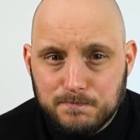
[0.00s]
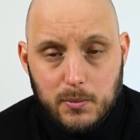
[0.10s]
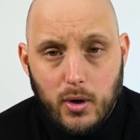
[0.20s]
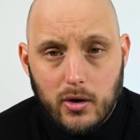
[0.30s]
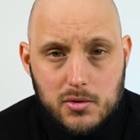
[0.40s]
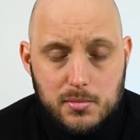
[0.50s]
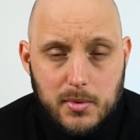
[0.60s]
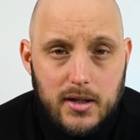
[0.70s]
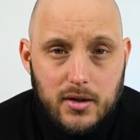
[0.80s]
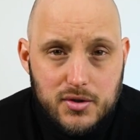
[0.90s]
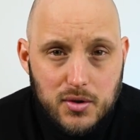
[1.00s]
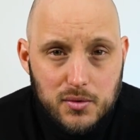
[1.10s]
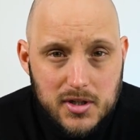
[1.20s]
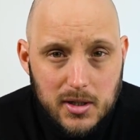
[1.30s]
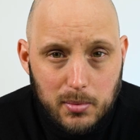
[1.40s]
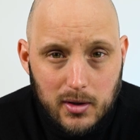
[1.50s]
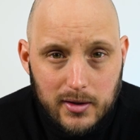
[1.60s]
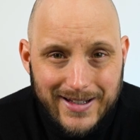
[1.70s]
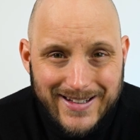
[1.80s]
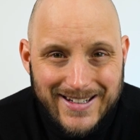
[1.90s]
The programs made are so simple
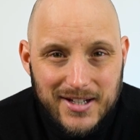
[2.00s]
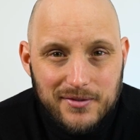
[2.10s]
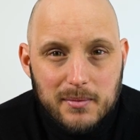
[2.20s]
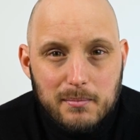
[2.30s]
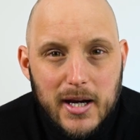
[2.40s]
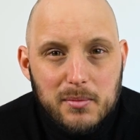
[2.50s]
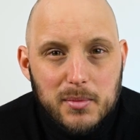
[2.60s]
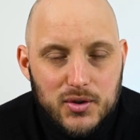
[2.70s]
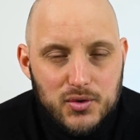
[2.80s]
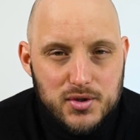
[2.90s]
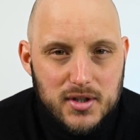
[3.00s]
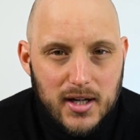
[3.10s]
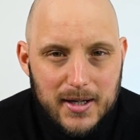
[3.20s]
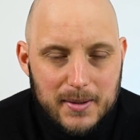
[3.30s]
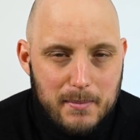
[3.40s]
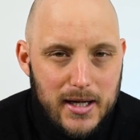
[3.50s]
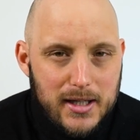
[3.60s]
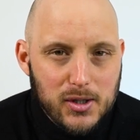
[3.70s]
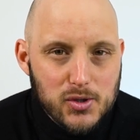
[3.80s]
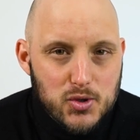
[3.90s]
that they even made me understand
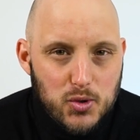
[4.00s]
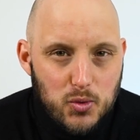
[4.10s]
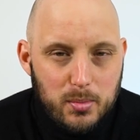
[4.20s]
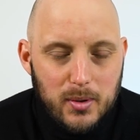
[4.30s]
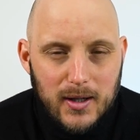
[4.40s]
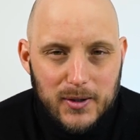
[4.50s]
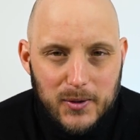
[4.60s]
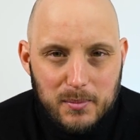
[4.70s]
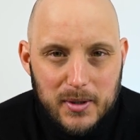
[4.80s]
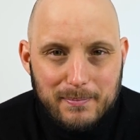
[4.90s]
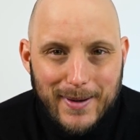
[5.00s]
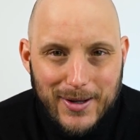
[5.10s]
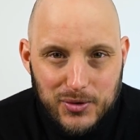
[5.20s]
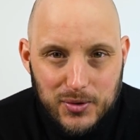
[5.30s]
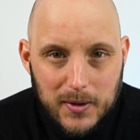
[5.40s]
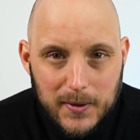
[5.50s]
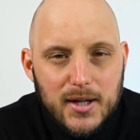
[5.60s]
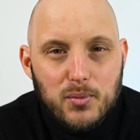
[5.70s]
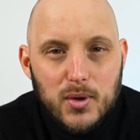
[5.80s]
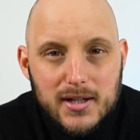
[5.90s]
making soup a little bit better.
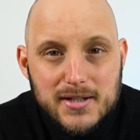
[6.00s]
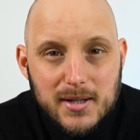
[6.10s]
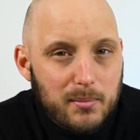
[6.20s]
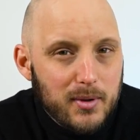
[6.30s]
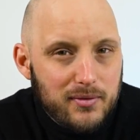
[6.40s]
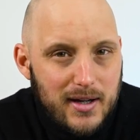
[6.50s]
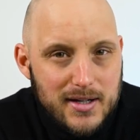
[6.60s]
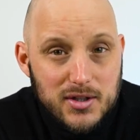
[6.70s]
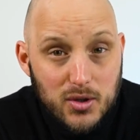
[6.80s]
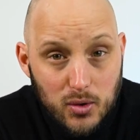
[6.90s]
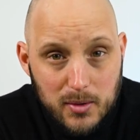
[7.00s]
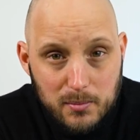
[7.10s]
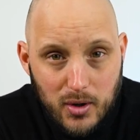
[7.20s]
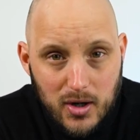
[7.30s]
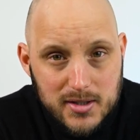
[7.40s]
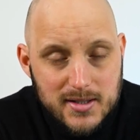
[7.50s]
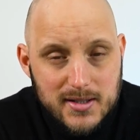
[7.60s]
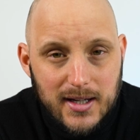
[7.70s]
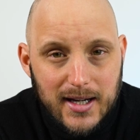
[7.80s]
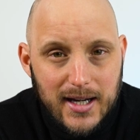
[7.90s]
It really simplifies the cooking process,
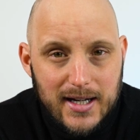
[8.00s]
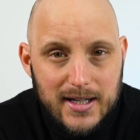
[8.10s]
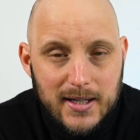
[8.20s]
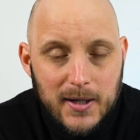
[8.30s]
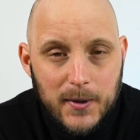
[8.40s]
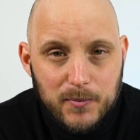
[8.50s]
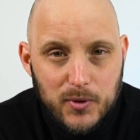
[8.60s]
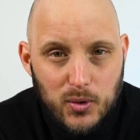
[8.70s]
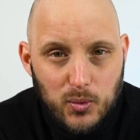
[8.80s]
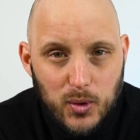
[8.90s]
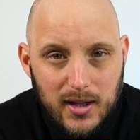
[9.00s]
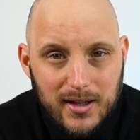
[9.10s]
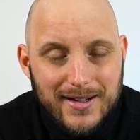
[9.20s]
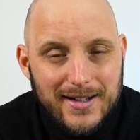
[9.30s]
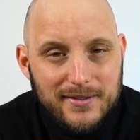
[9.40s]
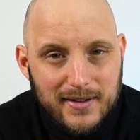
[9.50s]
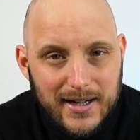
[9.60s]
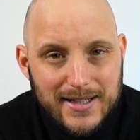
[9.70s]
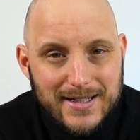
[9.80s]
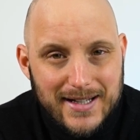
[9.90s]
and you will
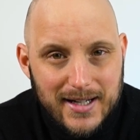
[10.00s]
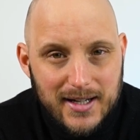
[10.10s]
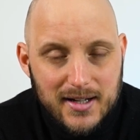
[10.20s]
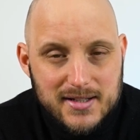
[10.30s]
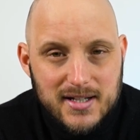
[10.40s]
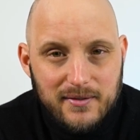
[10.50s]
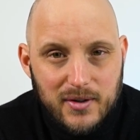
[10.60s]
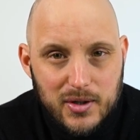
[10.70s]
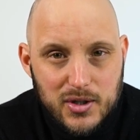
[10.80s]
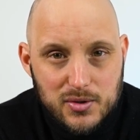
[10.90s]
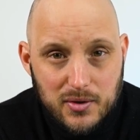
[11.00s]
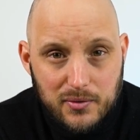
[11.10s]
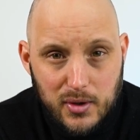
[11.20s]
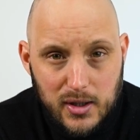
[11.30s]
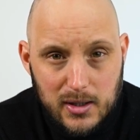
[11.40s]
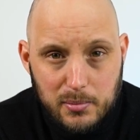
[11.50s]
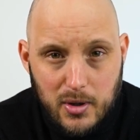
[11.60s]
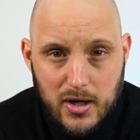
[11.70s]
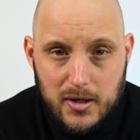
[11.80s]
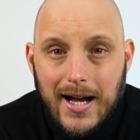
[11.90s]
find that it is a very user-friendly
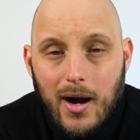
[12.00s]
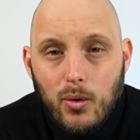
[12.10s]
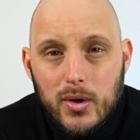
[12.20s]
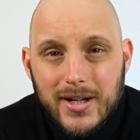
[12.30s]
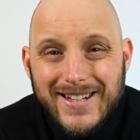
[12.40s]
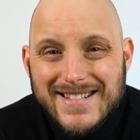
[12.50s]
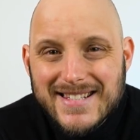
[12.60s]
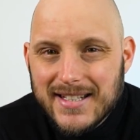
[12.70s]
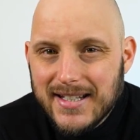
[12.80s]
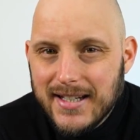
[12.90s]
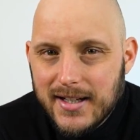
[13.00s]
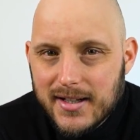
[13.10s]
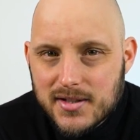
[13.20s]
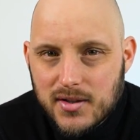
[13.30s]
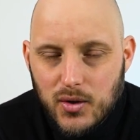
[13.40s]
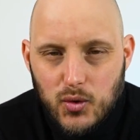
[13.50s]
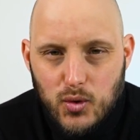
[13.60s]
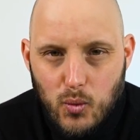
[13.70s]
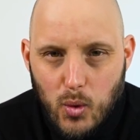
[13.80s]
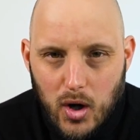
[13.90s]
product. How easy it is to
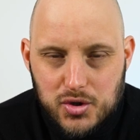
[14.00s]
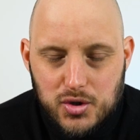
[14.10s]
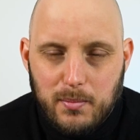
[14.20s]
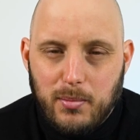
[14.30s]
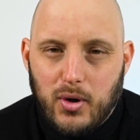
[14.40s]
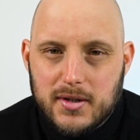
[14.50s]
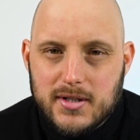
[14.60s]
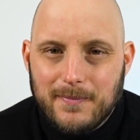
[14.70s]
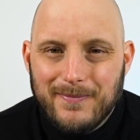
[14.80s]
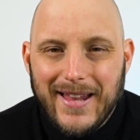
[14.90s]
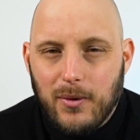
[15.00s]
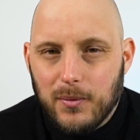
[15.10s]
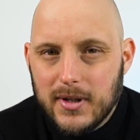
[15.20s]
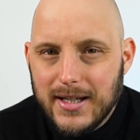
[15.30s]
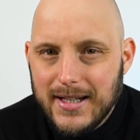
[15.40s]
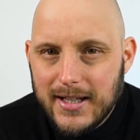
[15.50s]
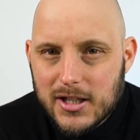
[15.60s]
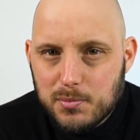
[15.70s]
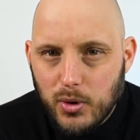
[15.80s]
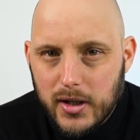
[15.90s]
wash the parts. Now, in
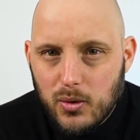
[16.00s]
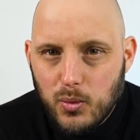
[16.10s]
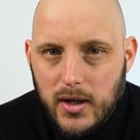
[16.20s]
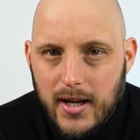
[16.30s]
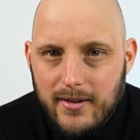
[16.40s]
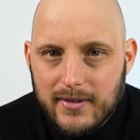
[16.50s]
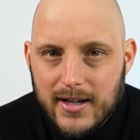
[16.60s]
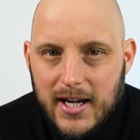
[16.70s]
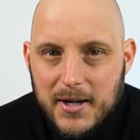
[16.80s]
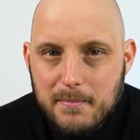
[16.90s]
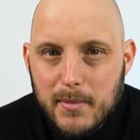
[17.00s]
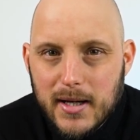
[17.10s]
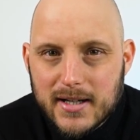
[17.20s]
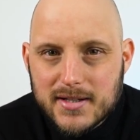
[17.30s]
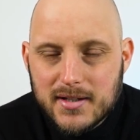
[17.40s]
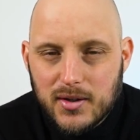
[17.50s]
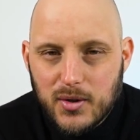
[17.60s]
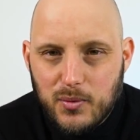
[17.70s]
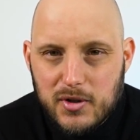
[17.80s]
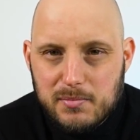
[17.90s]
this point, we have a mixed
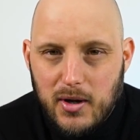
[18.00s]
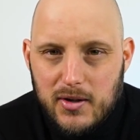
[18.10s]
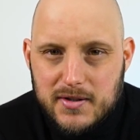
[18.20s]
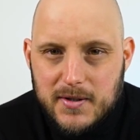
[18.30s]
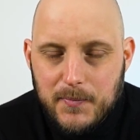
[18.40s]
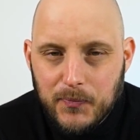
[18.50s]
response.